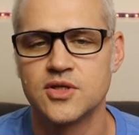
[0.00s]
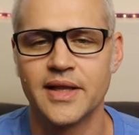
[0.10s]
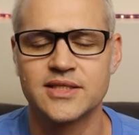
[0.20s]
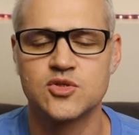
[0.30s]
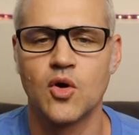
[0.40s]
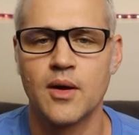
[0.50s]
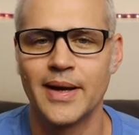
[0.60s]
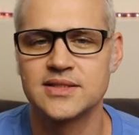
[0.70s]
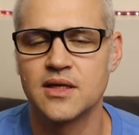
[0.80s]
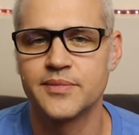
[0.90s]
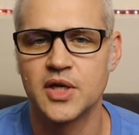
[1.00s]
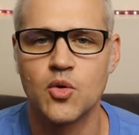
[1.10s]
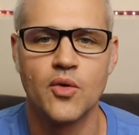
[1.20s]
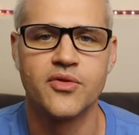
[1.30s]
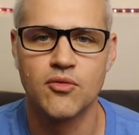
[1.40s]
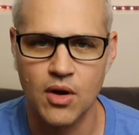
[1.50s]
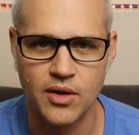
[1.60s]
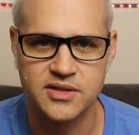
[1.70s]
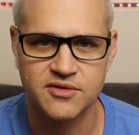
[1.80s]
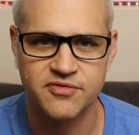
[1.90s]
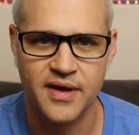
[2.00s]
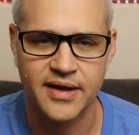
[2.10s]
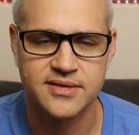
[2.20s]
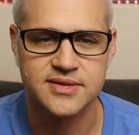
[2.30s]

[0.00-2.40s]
So let's talk about something called the Rolex effect.